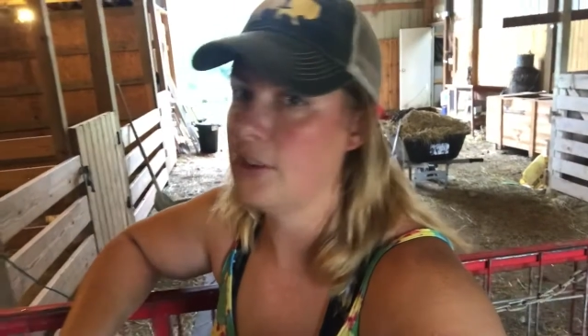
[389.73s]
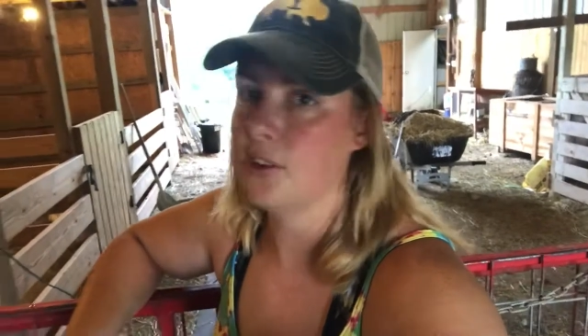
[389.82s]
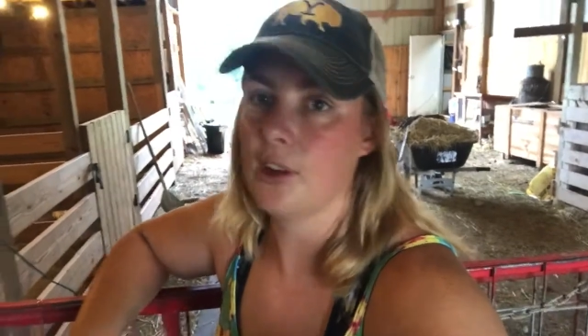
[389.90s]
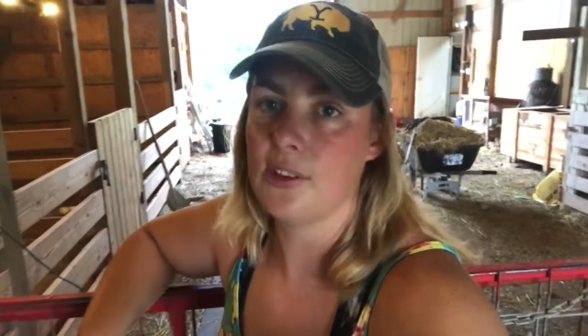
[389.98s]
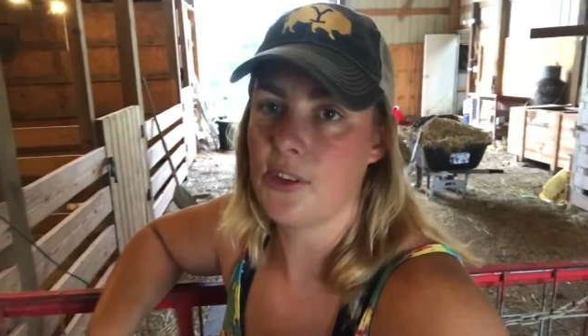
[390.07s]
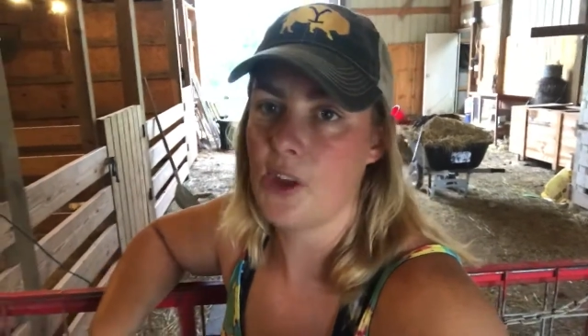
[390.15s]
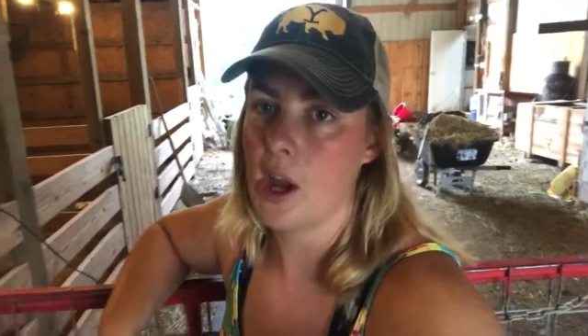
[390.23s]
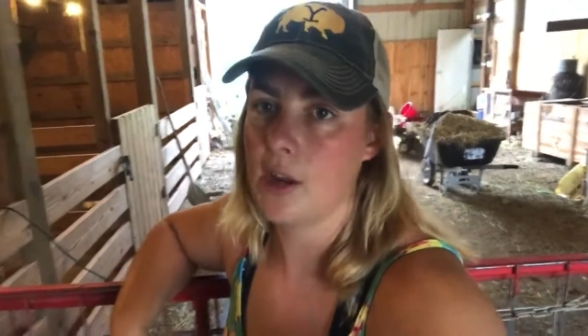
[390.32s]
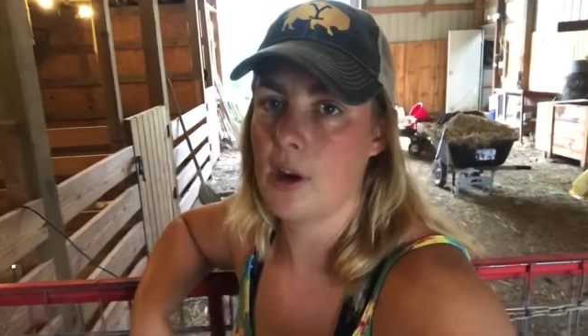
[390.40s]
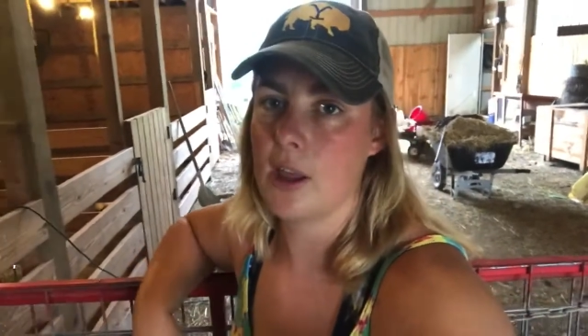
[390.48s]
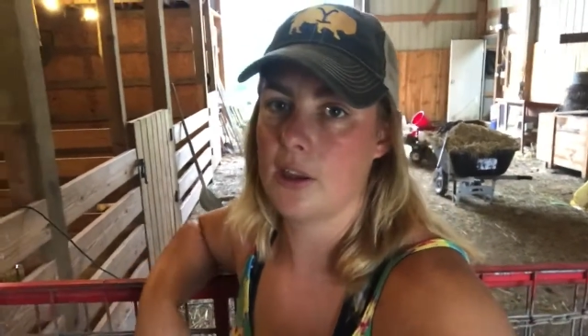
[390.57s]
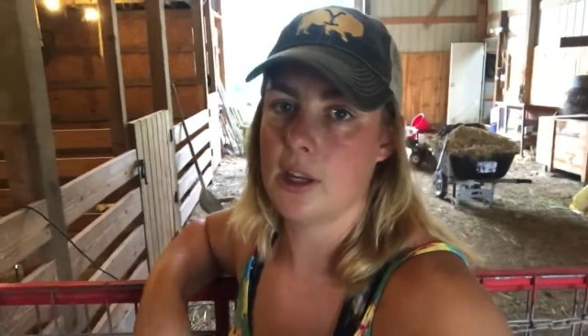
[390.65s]
a good sign,
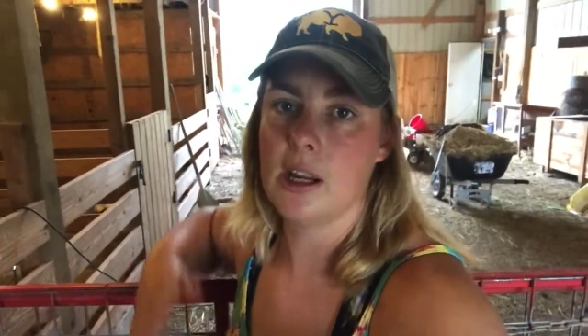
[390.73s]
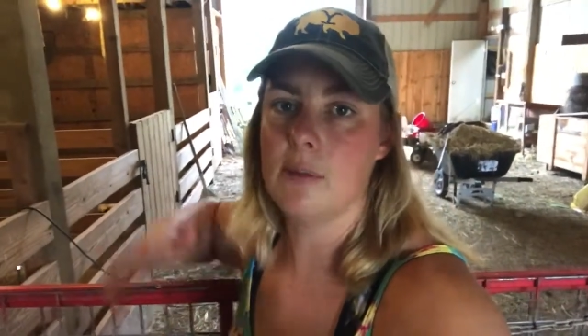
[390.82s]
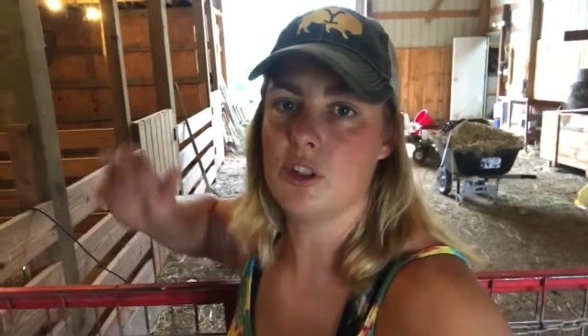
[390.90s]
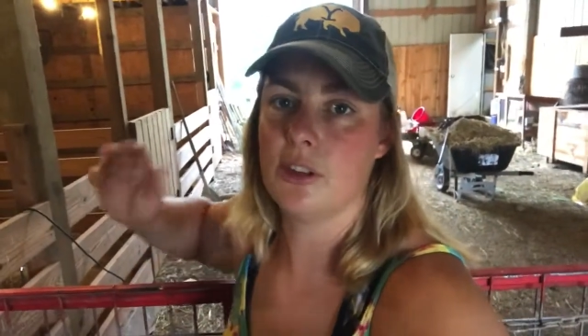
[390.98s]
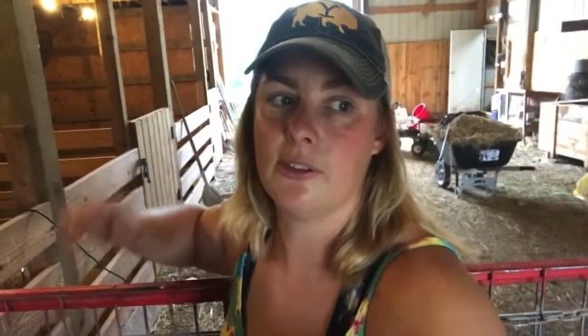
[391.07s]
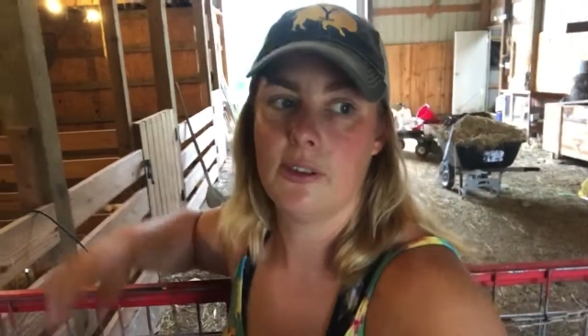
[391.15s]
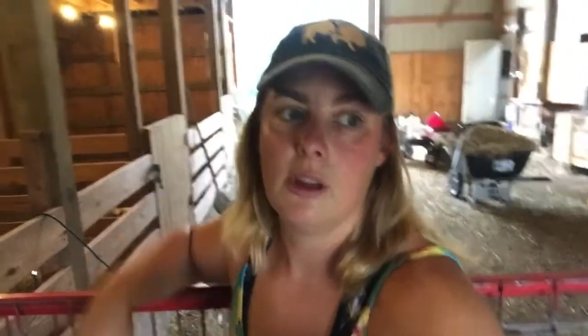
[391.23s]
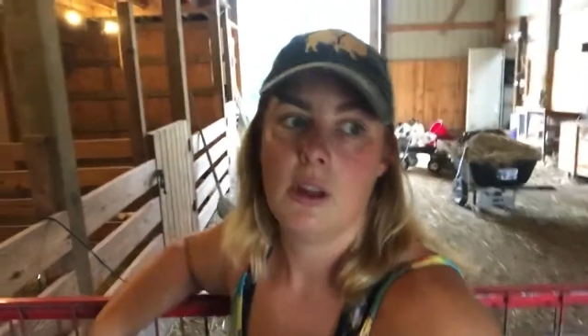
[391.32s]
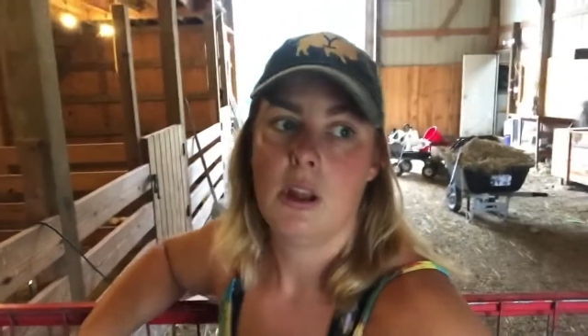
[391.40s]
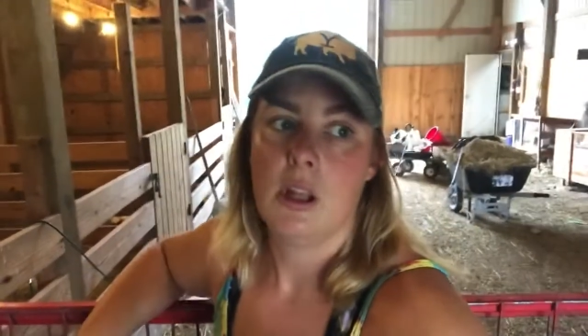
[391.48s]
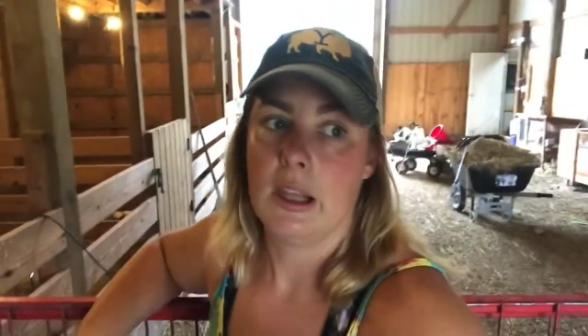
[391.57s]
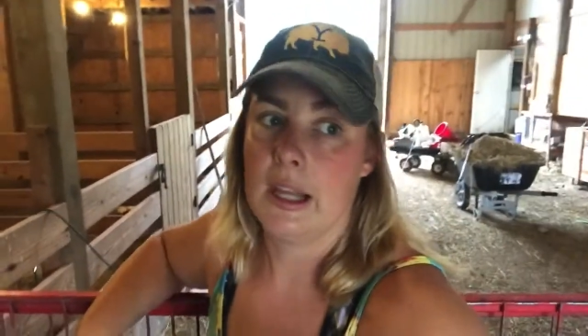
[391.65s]
rather than him just
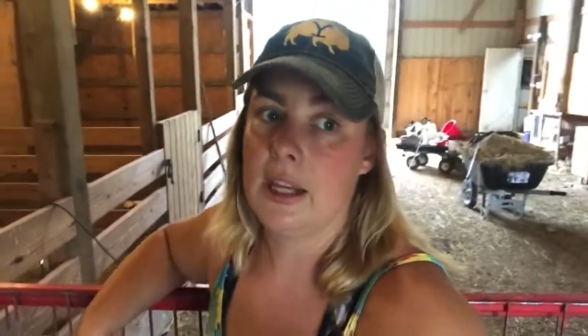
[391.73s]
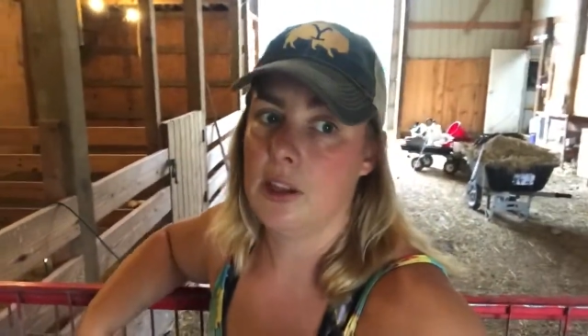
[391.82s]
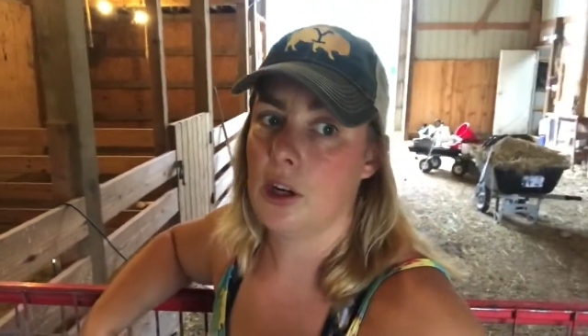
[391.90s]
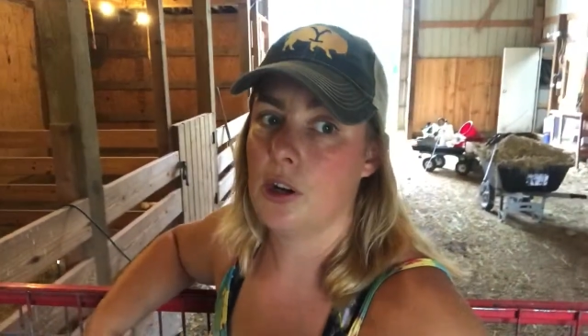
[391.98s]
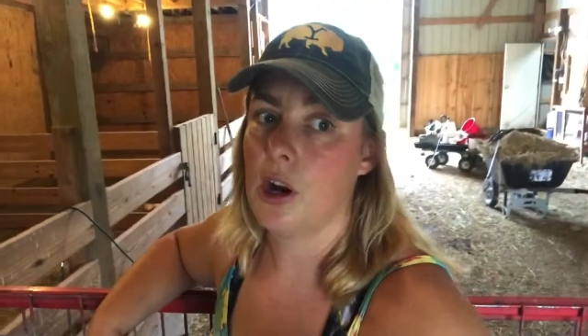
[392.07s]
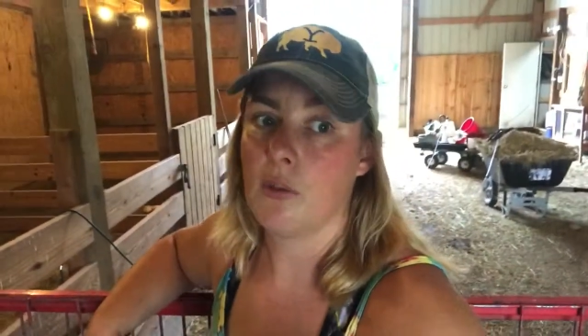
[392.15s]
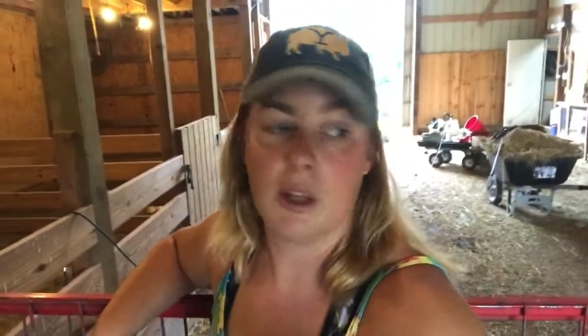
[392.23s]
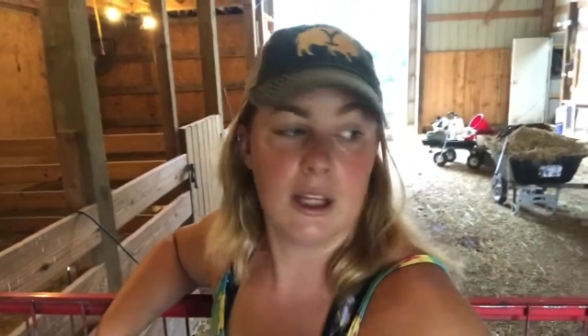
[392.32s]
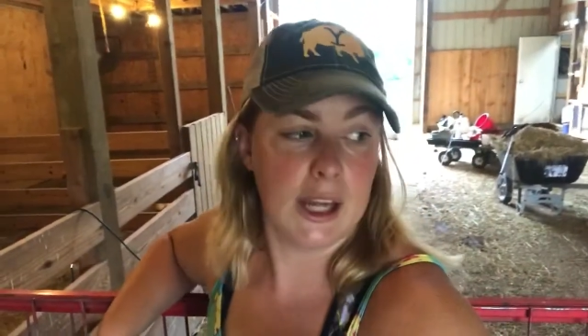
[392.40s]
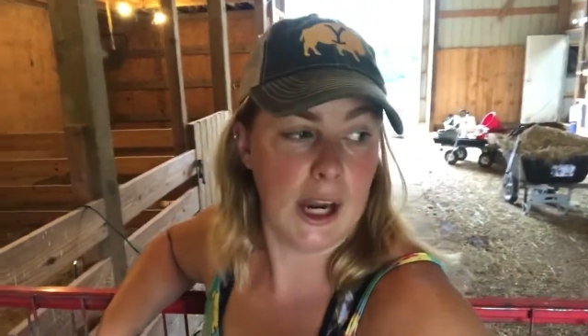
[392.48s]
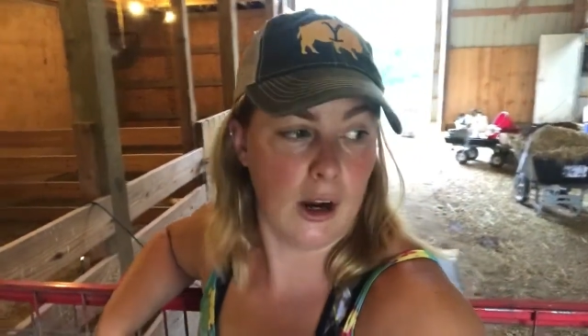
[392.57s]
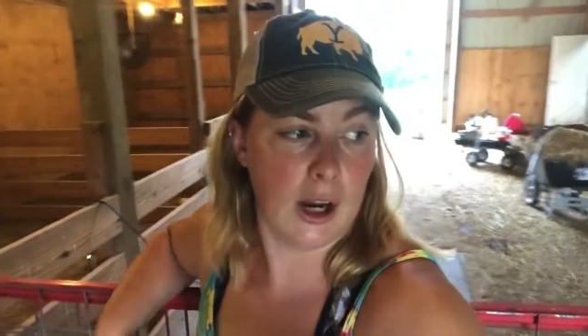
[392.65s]
laying there not really
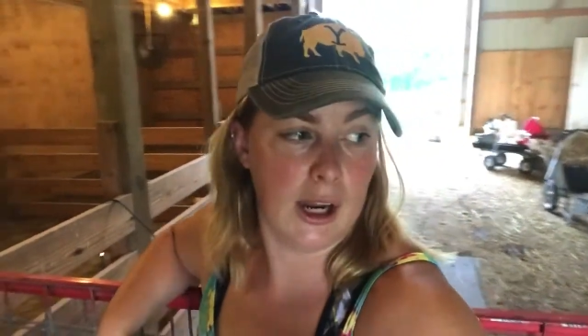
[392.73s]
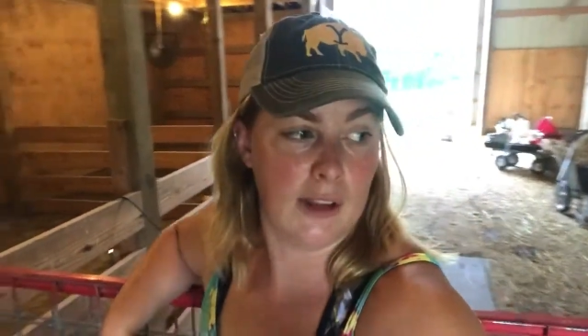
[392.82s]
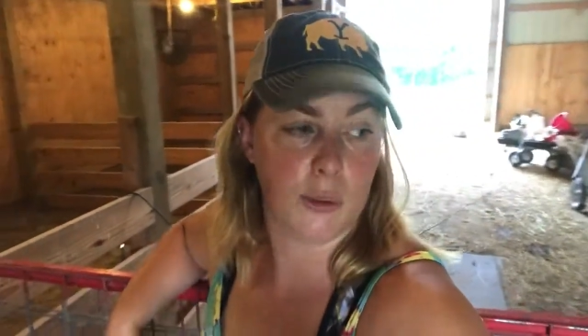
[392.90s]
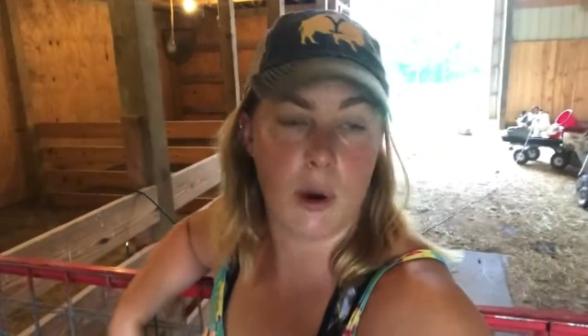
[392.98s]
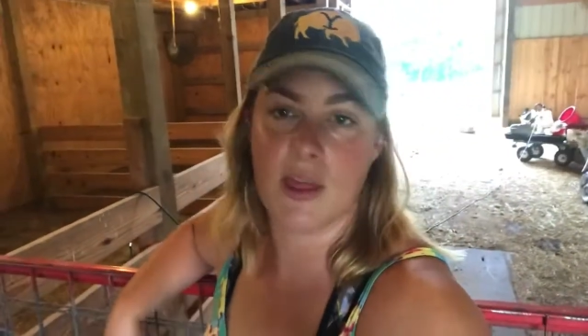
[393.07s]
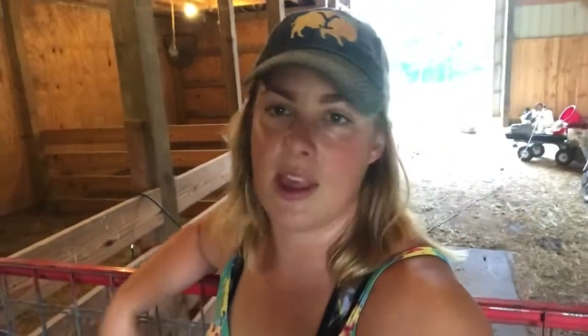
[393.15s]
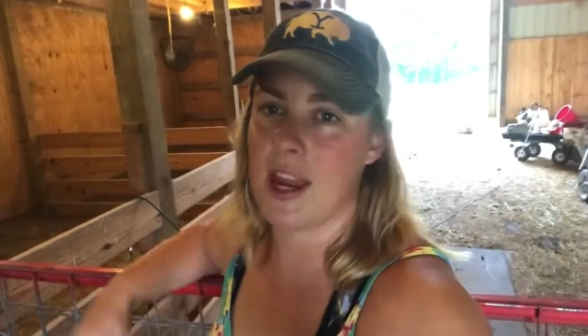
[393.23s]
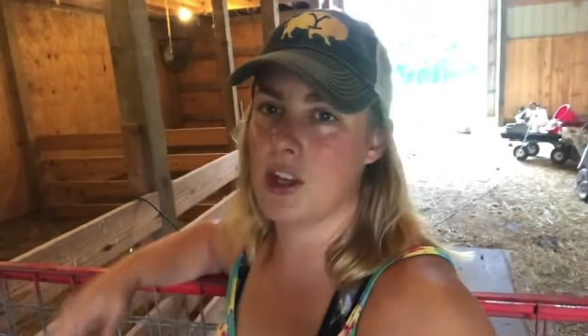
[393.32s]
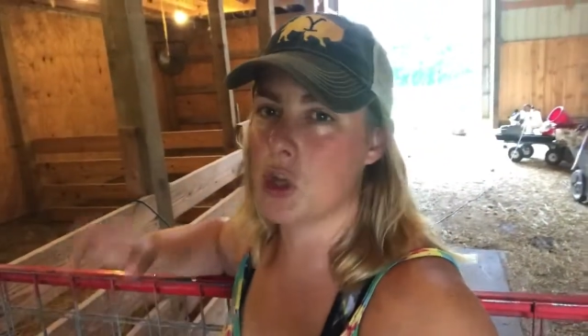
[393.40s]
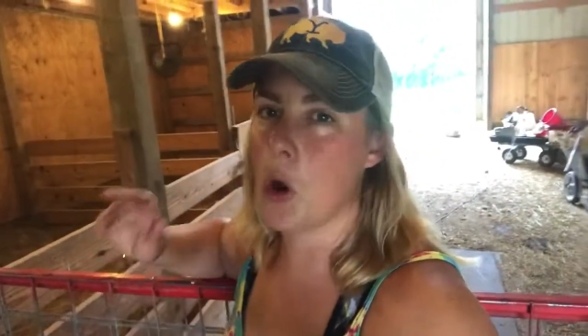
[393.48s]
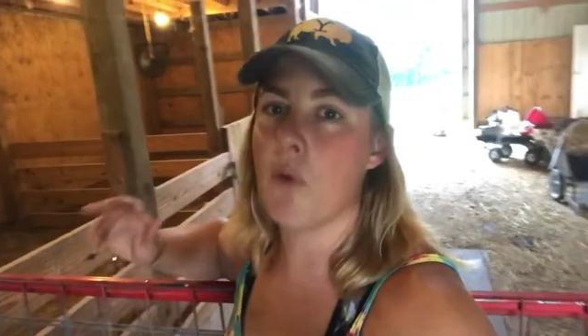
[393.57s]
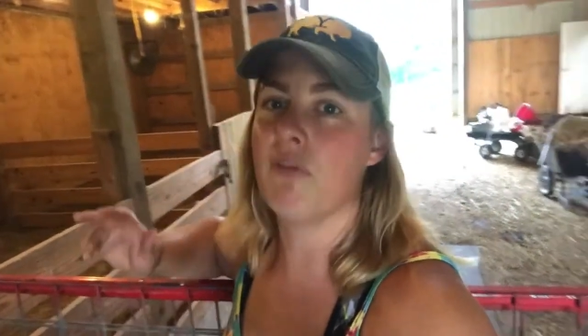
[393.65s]
caring. It's when they
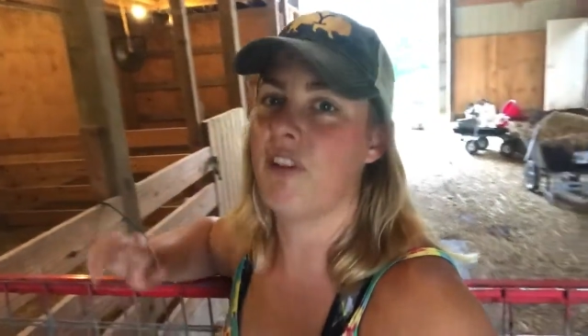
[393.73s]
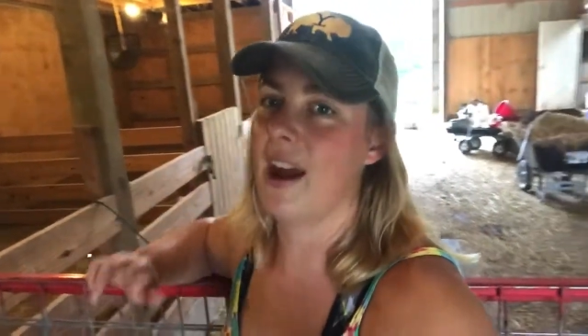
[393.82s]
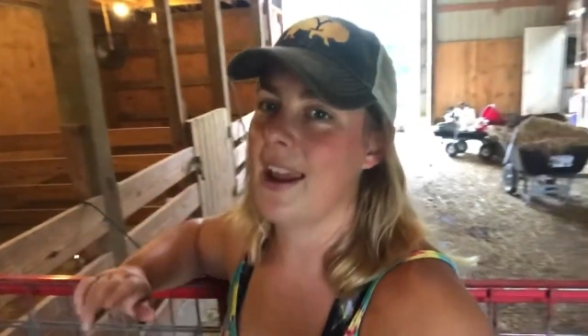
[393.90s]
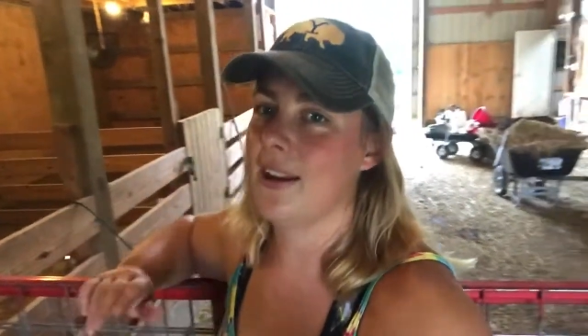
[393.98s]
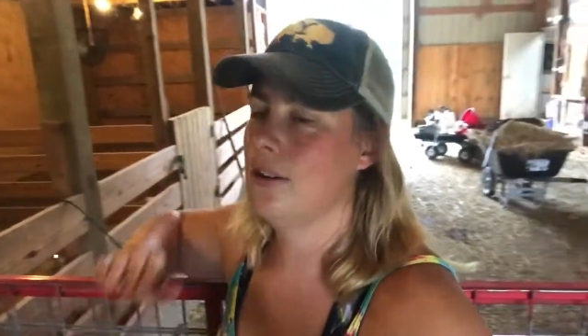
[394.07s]
don't fight